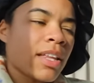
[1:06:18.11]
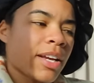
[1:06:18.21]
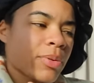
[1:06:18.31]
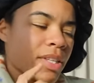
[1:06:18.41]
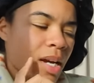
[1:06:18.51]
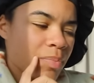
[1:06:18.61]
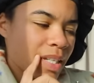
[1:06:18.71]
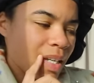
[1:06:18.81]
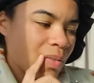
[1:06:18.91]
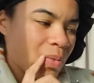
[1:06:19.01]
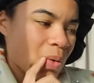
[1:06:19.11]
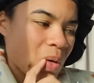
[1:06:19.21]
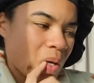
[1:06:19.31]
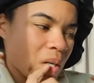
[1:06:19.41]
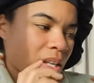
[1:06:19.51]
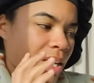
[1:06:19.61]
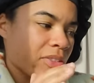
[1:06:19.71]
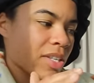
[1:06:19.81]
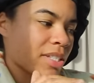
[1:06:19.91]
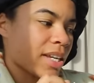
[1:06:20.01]
like with an update for
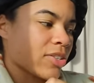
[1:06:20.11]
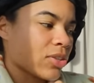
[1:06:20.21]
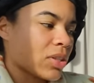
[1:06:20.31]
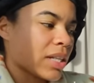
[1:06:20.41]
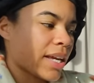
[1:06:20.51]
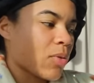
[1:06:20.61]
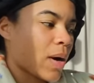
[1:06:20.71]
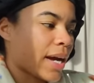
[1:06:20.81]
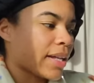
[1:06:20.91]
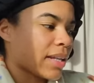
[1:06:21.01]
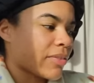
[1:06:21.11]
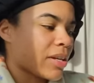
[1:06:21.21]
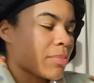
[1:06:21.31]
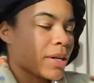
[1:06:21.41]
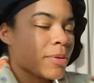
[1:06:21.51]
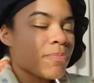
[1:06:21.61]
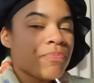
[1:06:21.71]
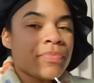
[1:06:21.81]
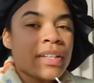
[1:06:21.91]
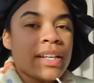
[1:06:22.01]
like this Kindle and like why I love it, but
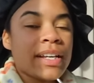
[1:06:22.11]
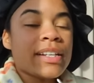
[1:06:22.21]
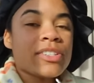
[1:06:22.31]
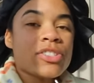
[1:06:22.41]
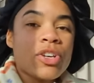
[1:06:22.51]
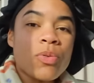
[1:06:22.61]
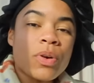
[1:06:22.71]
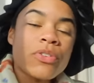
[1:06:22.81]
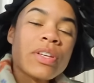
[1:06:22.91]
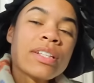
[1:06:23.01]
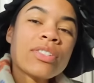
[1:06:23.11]
it is so worth it.